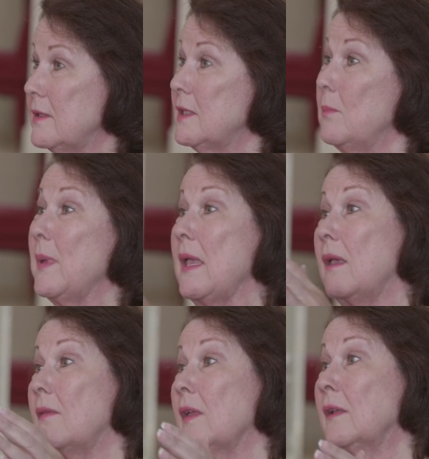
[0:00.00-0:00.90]
to
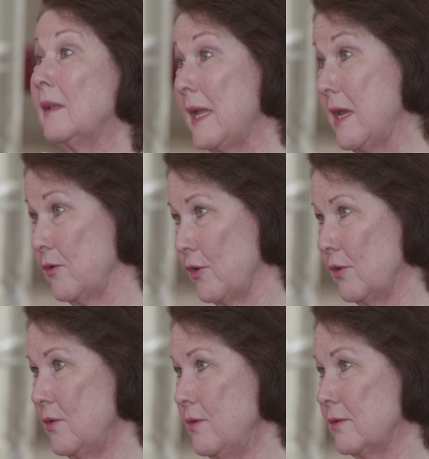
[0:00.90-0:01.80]
being the
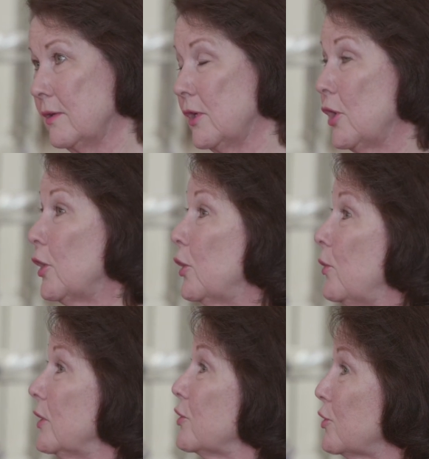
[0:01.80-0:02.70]
leader who
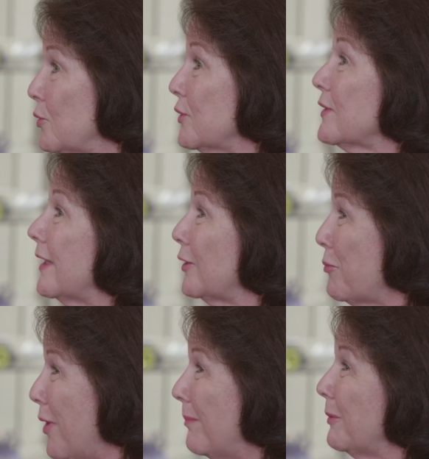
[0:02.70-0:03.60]
ensures that the
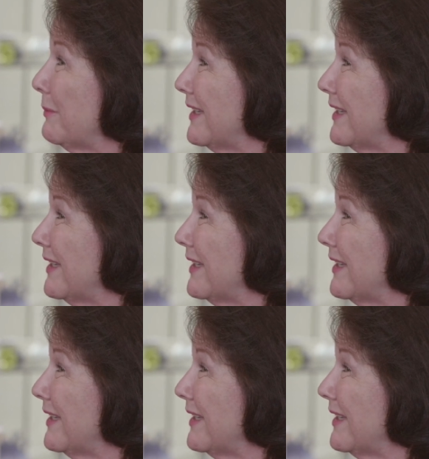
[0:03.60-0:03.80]
problem